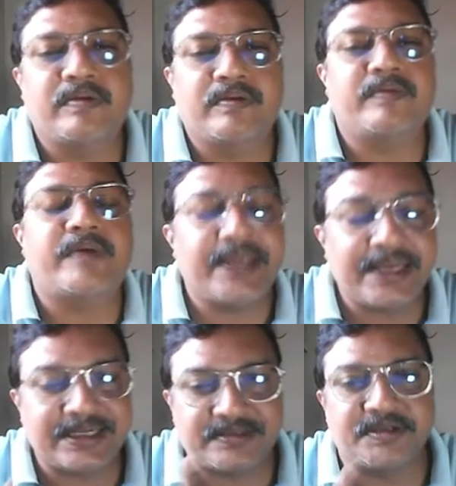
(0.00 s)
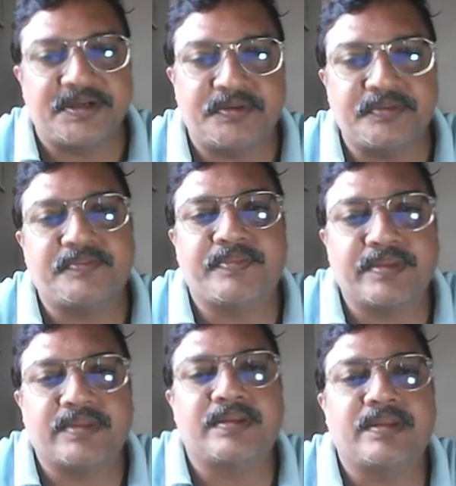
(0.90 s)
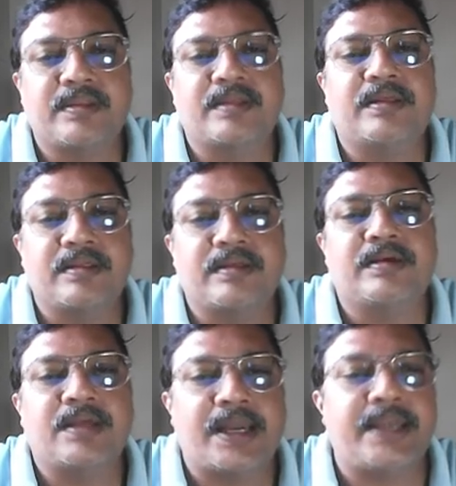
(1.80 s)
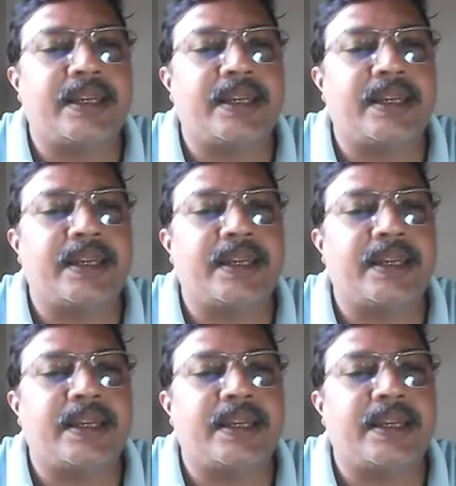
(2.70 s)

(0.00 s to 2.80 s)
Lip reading: why it is new, and